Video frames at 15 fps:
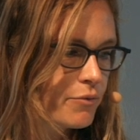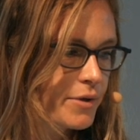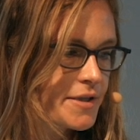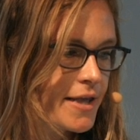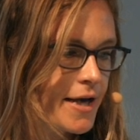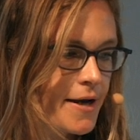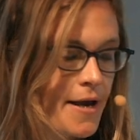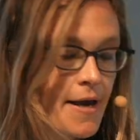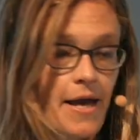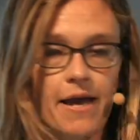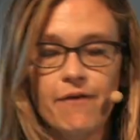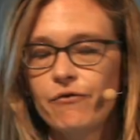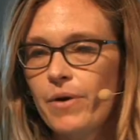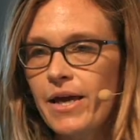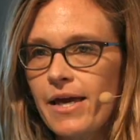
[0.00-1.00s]
was that
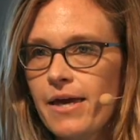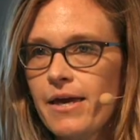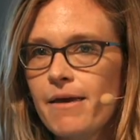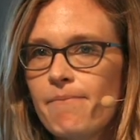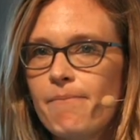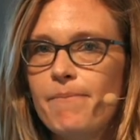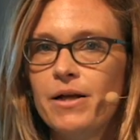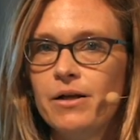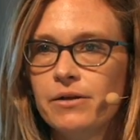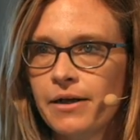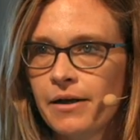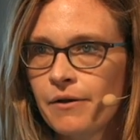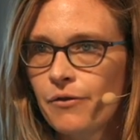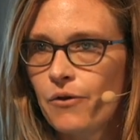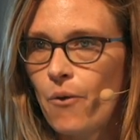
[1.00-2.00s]
if we keep
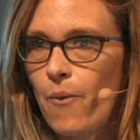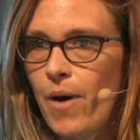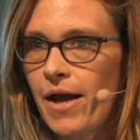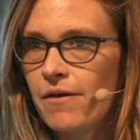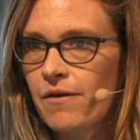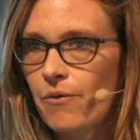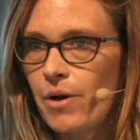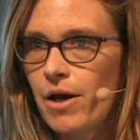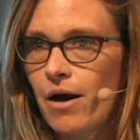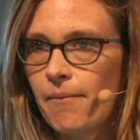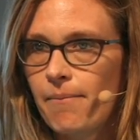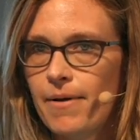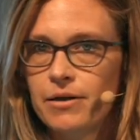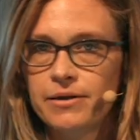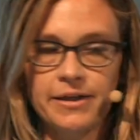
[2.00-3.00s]
building the way that we are
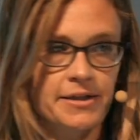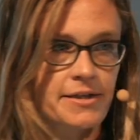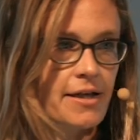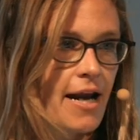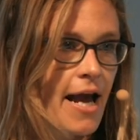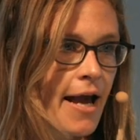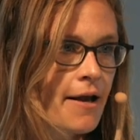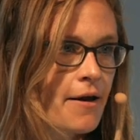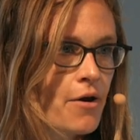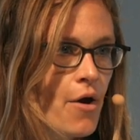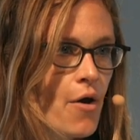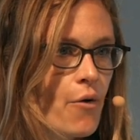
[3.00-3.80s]
building today,